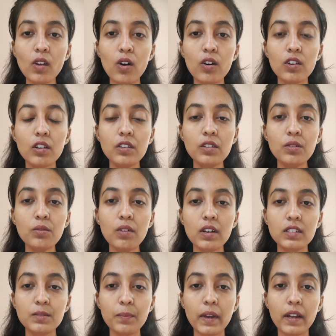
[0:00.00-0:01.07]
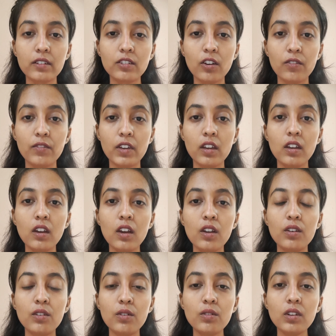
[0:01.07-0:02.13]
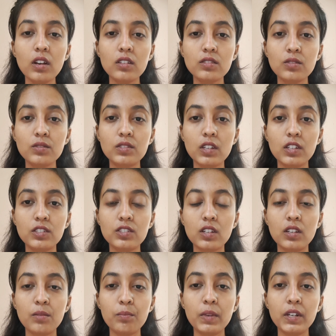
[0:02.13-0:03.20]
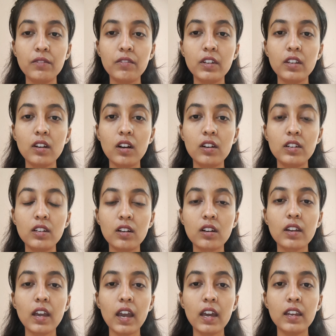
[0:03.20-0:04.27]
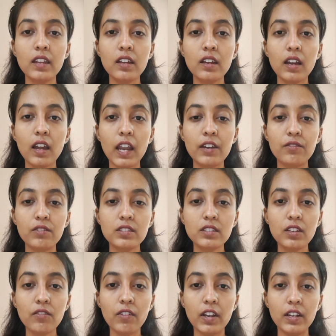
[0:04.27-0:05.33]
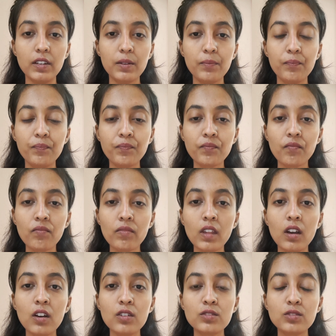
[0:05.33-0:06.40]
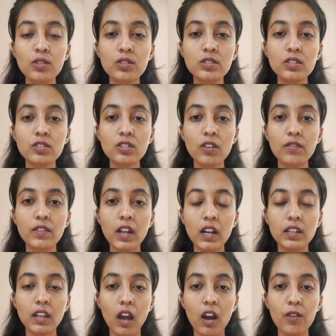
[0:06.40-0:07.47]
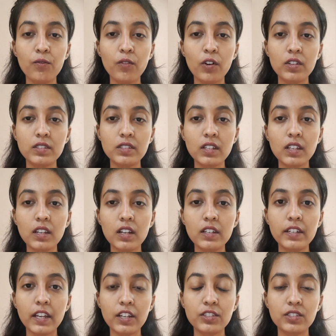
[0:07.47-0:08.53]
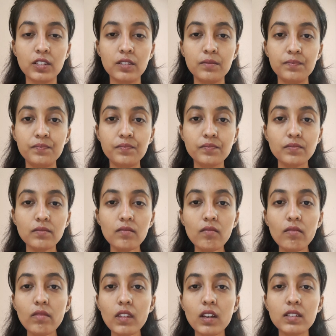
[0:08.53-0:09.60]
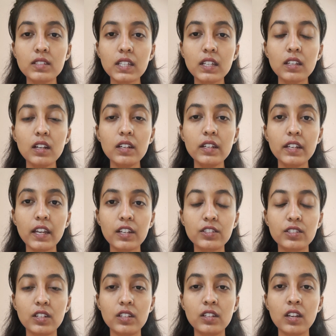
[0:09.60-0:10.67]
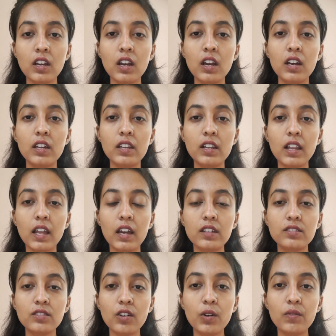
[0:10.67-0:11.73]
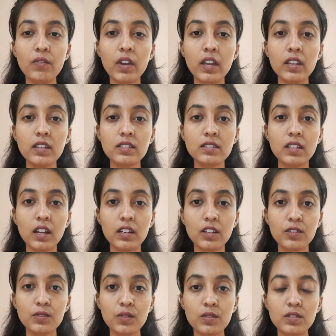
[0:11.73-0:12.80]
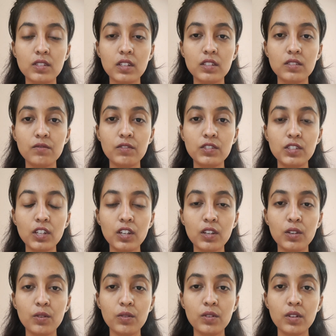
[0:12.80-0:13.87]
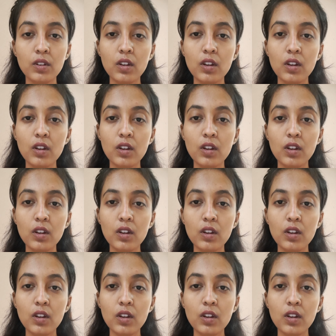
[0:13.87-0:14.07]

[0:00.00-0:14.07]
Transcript: or a new aspect of a known association between a drug and adverse event. Sources of data for signal detection. Signal detection relies on various data sources which include